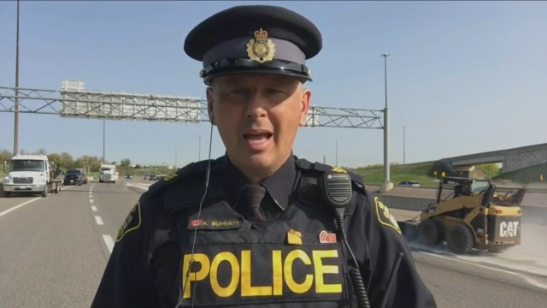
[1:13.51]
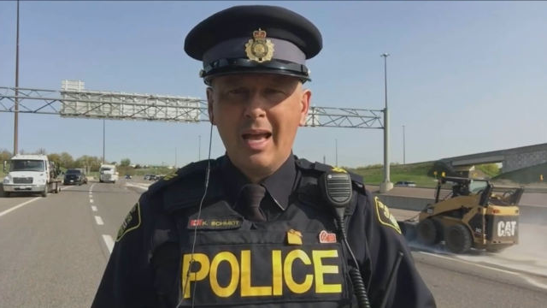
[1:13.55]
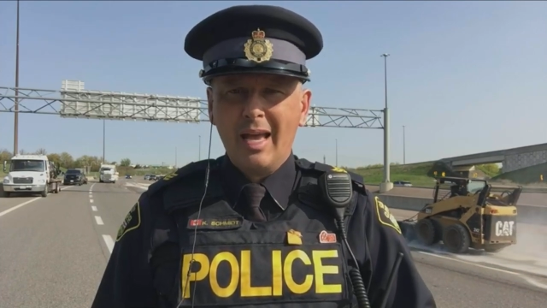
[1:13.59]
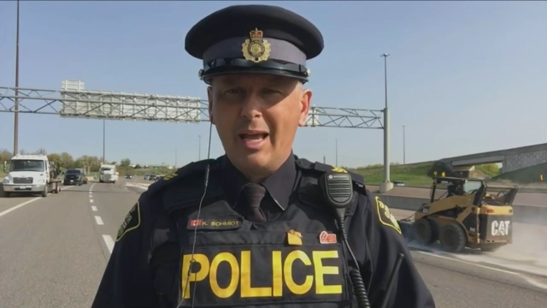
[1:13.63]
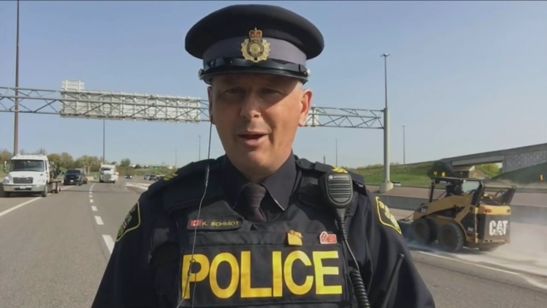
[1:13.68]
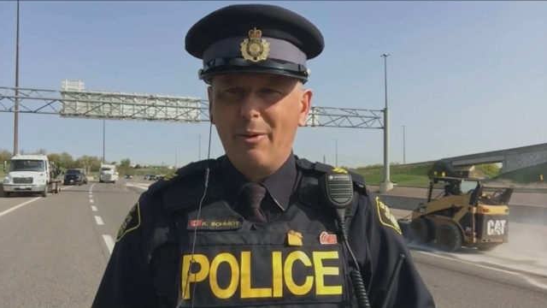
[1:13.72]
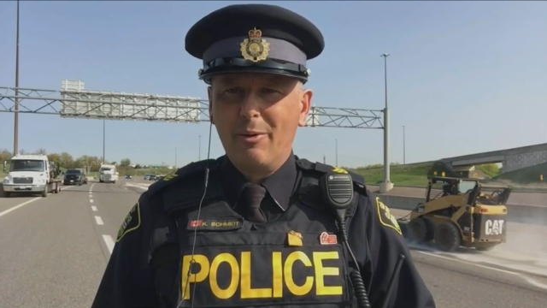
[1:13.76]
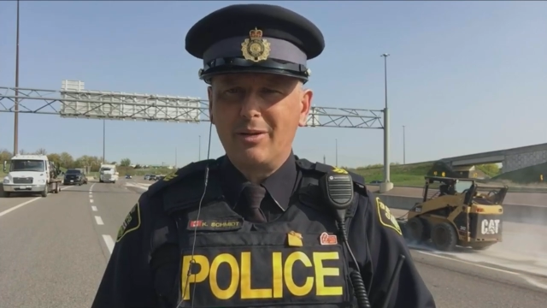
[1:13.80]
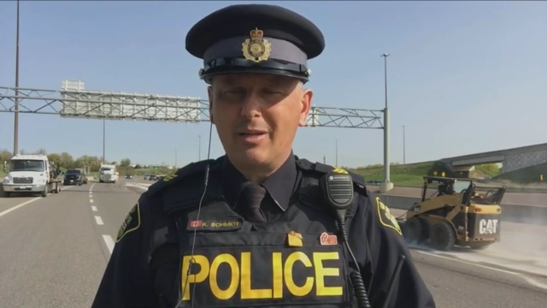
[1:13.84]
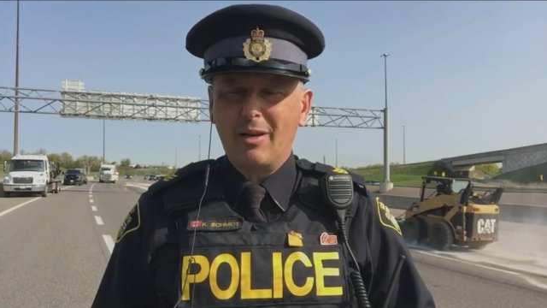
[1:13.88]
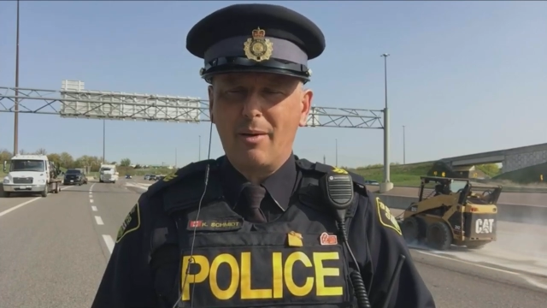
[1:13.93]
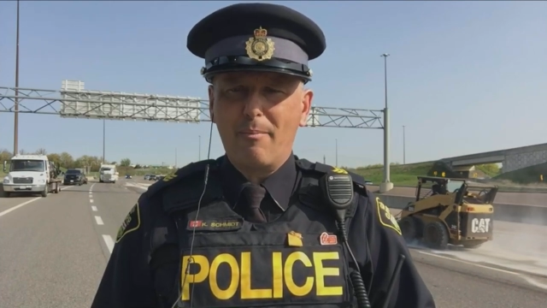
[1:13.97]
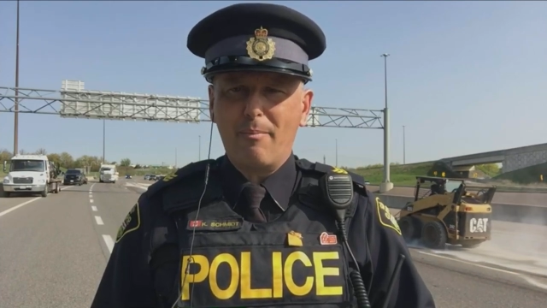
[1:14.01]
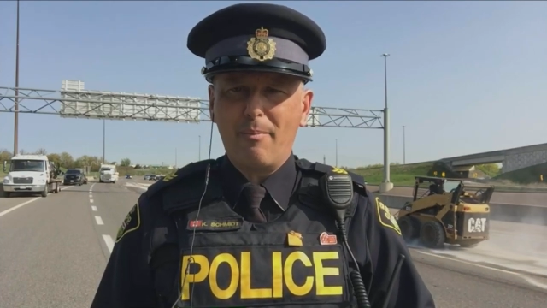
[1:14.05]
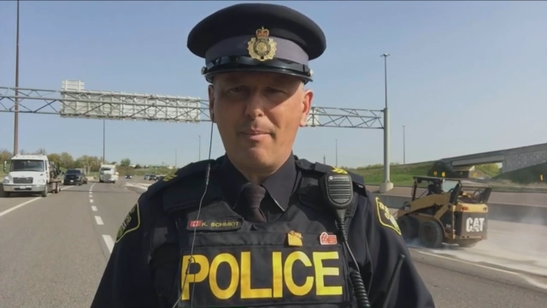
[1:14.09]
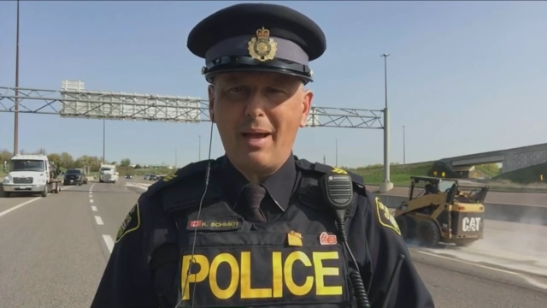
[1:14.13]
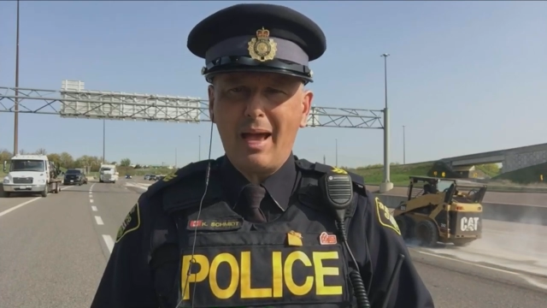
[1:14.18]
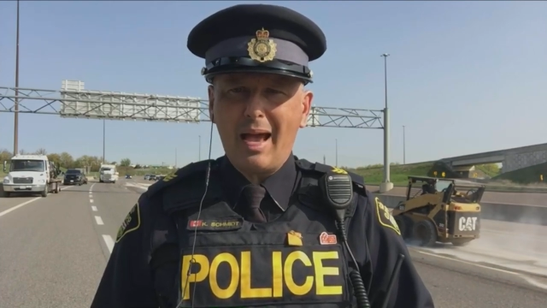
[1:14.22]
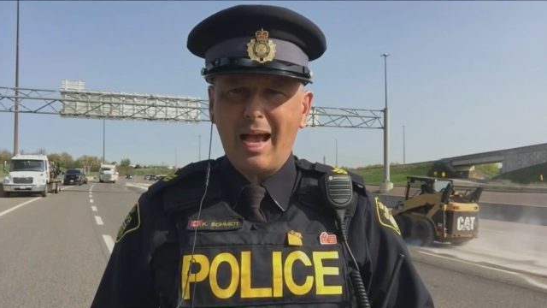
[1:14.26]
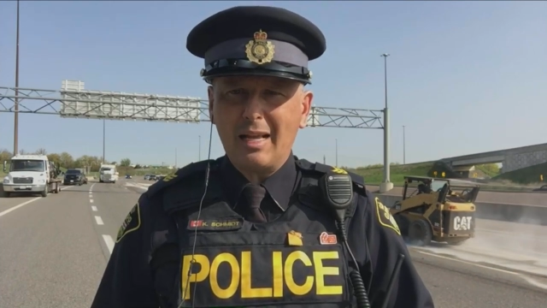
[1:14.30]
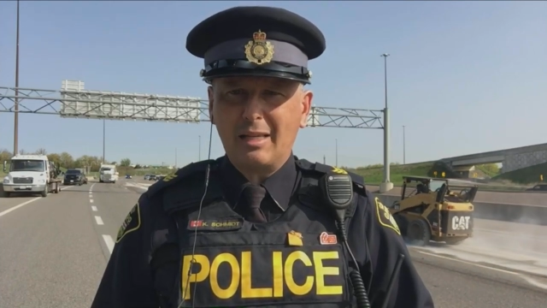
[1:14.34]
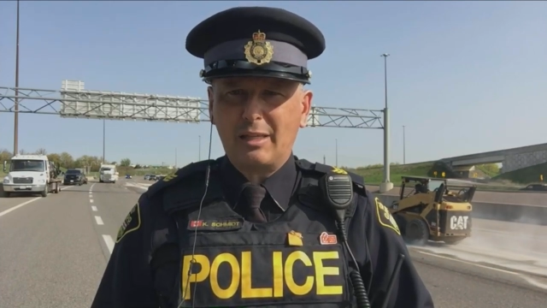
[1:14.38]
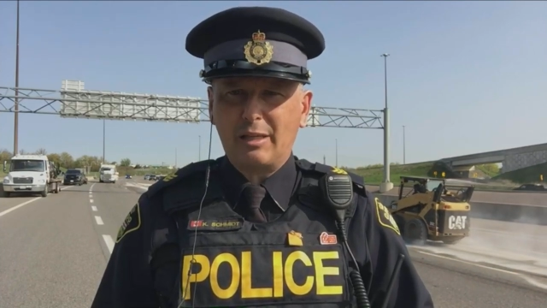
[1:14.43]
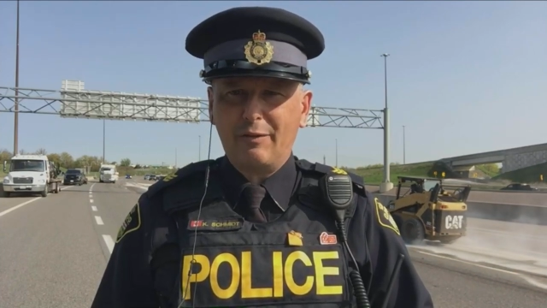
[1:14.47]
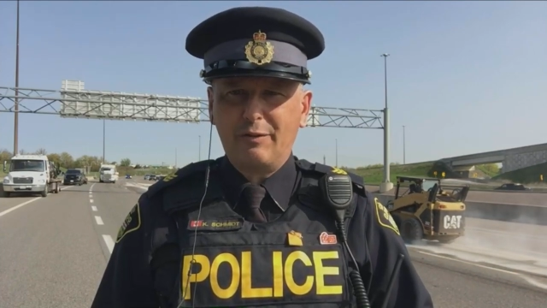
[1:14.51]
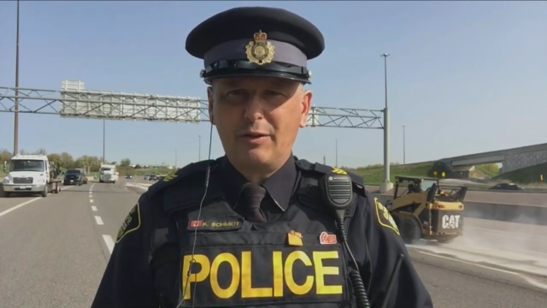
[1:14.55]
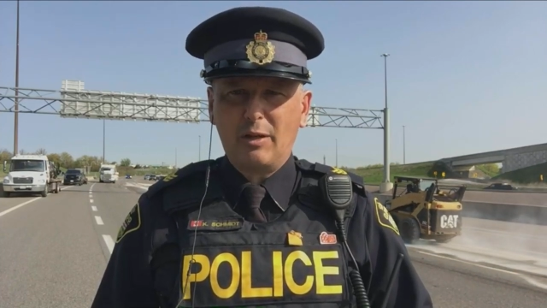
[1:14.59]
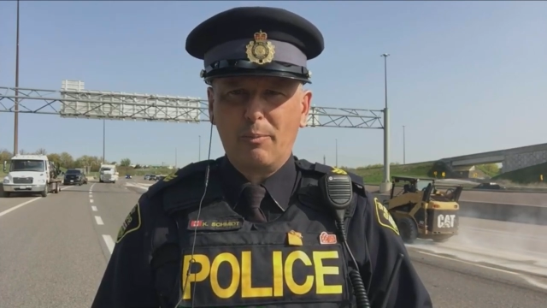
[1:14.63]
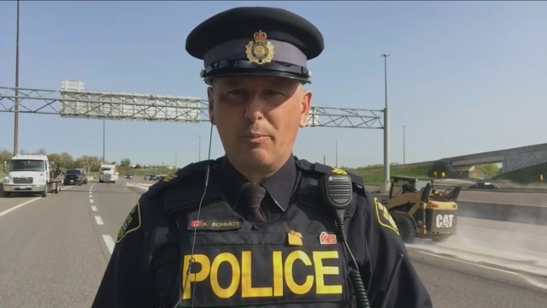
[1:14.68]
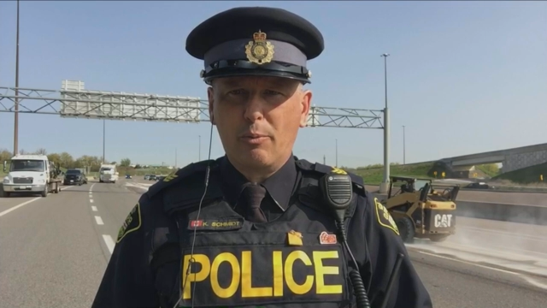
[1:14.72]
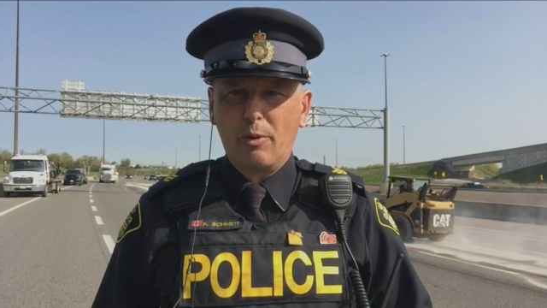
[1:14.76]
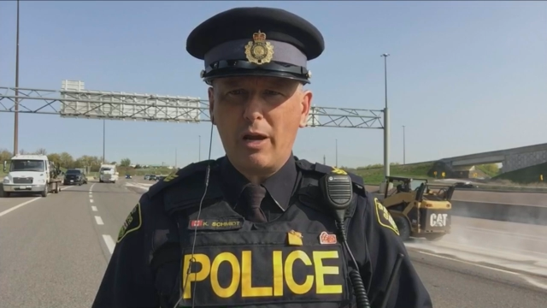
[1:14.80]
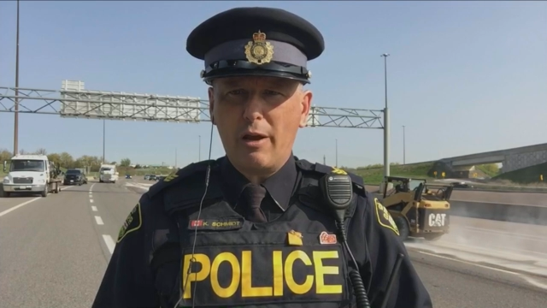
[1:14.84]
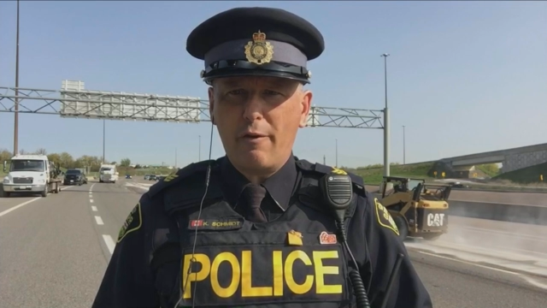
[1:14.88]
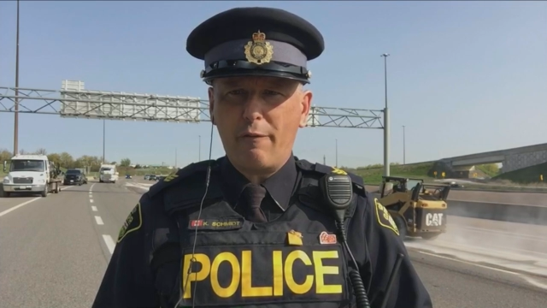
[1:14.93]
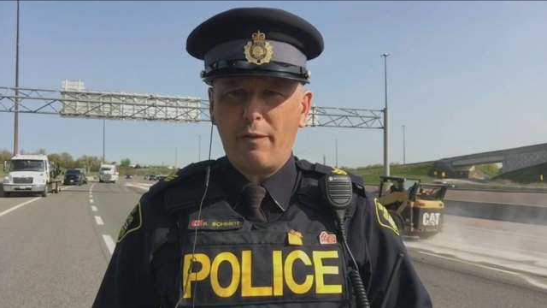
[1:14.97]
It was a massive debris